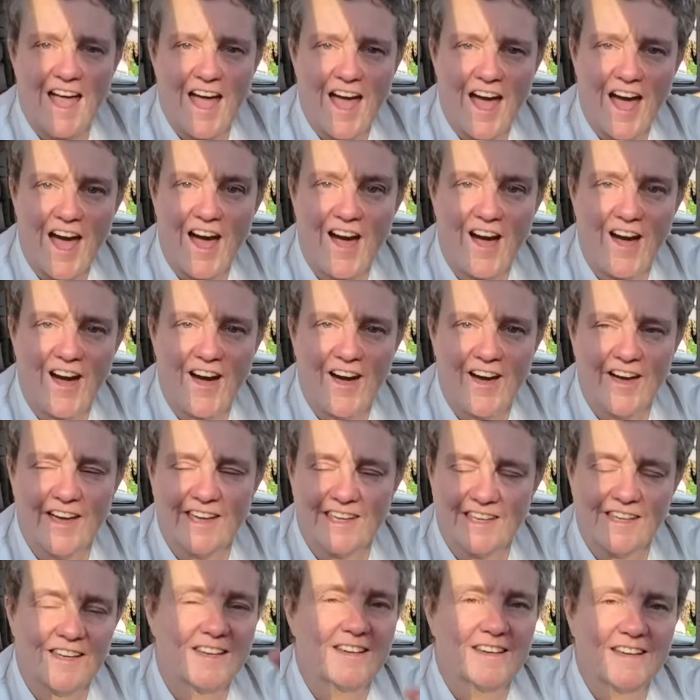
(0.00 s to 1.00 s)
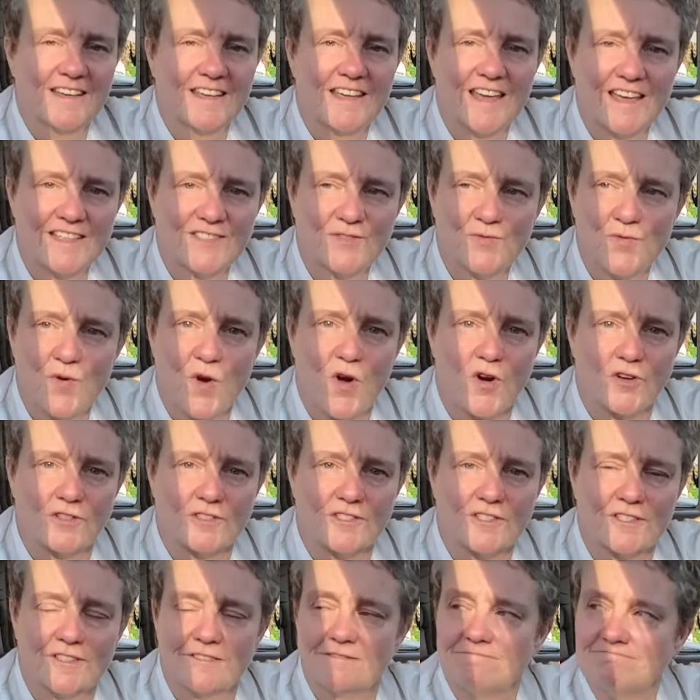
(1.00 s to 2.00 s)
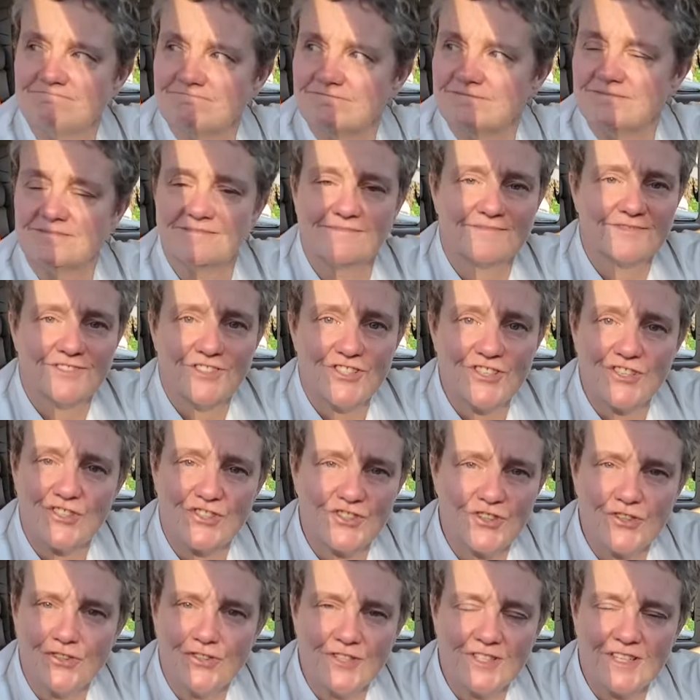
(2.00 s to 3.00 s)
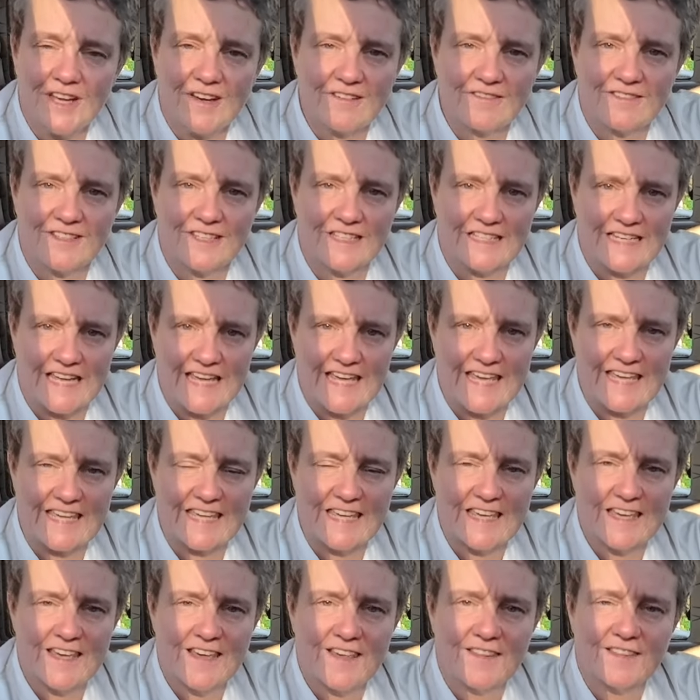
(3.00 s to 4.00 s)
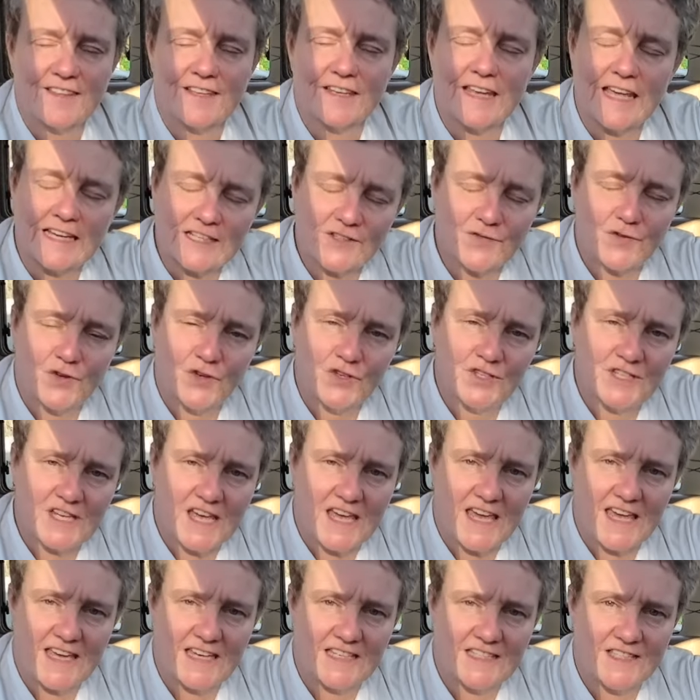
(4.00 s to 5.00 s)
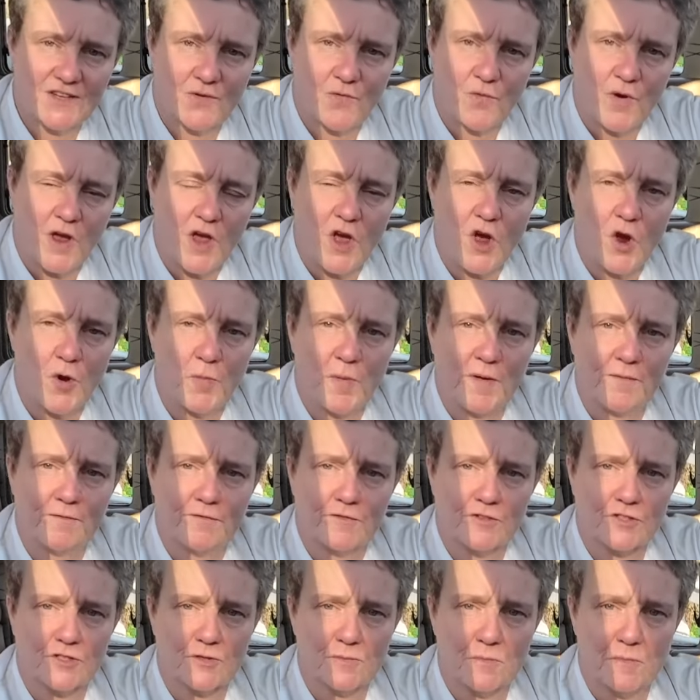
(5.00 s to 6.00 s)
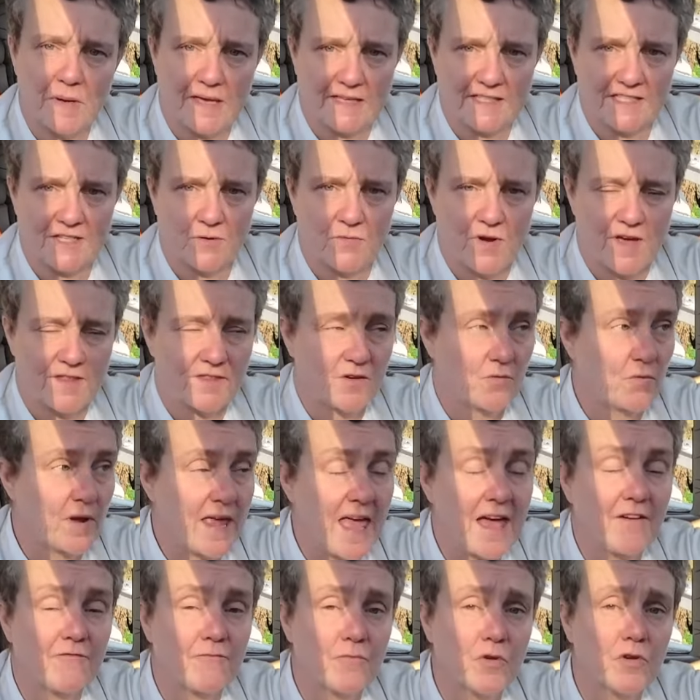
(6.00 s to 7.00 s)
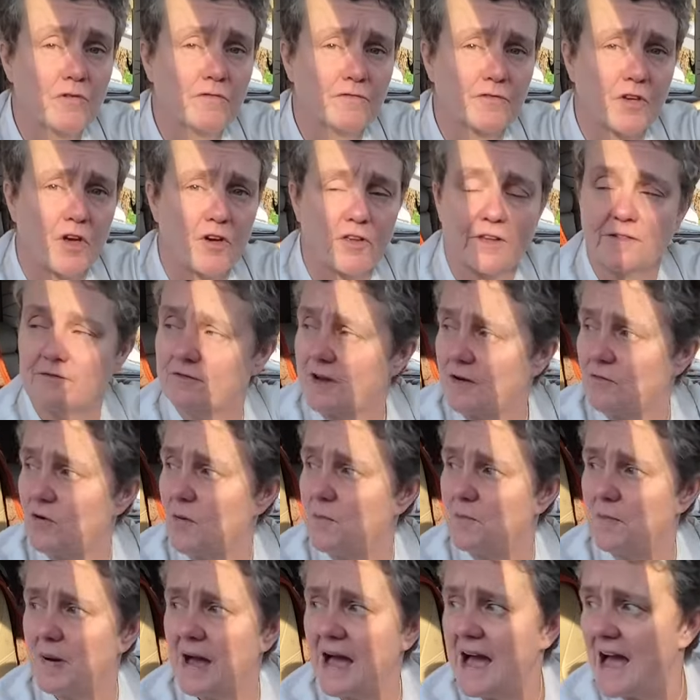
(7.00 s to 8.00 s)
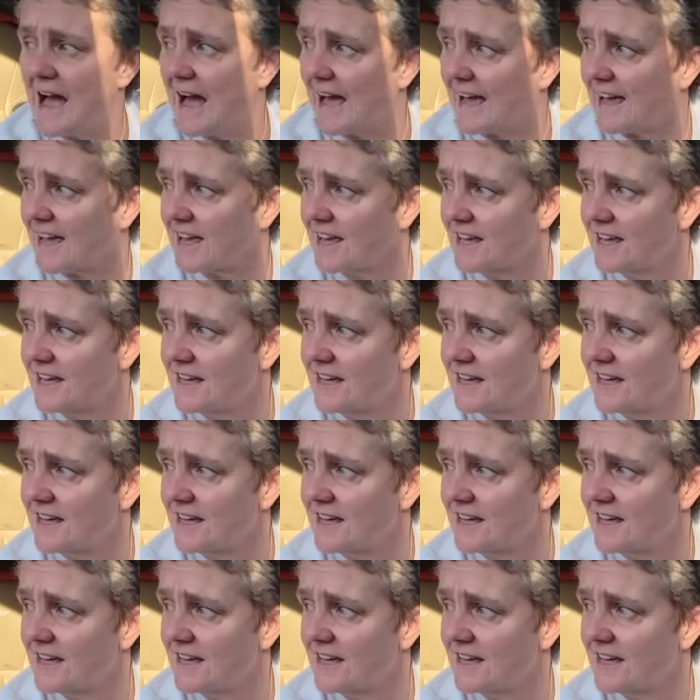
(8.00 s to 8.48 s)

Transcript: Hi, guess what? The sun's out today. The next few days we're hoping for some better weather. We have moved on. In fact, we're back.